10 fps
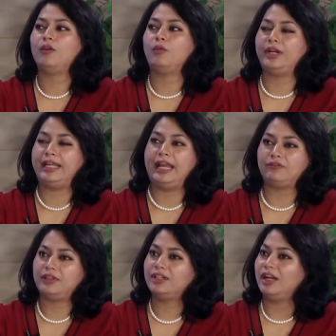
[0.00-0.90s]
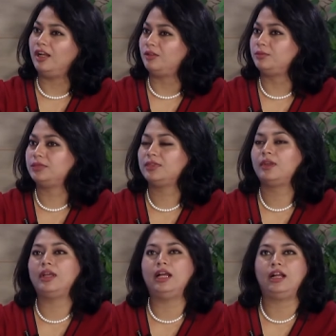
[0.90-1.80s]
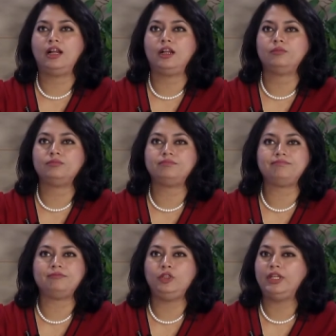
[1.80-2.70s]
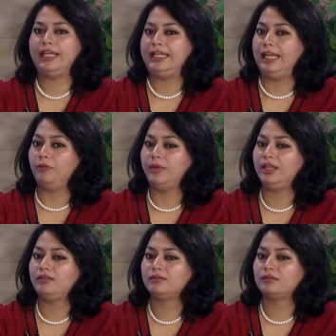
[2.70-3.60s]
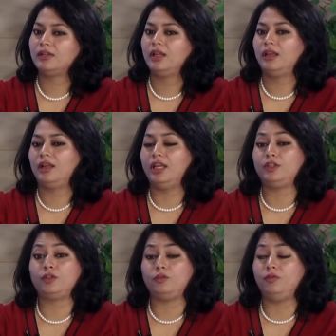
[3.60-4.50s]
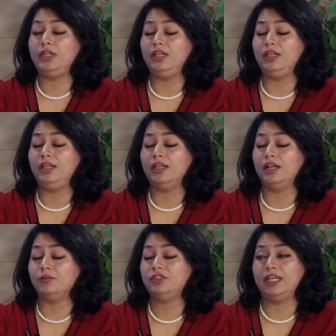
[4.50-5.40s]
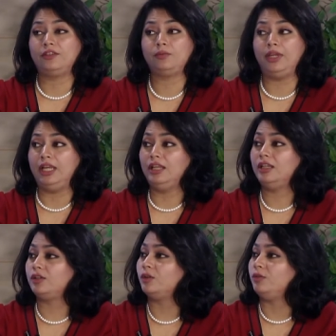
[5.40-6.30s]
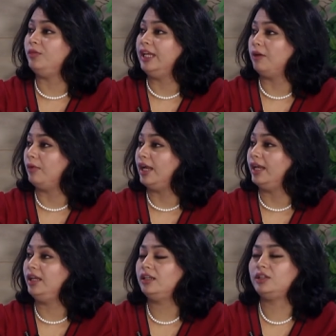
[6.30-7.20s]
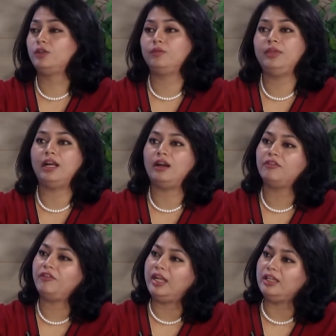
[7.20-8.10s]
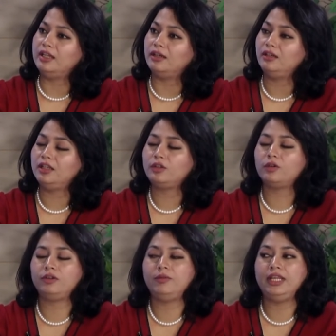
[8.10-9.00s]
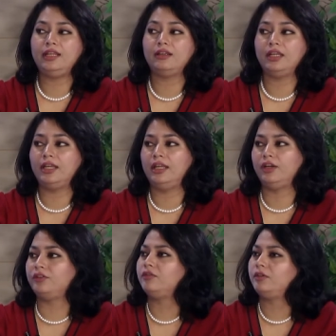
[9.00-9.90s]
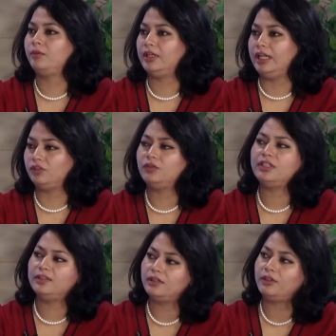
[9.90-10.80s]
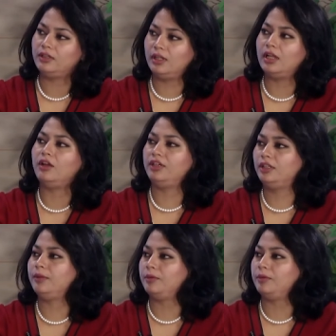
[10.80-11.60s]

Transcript: Whatever comes, um, you can name it. It could be um, chest pain, it could be M I, it could be heart failure, it could be atrial fibrillation, which is a uh, rhythm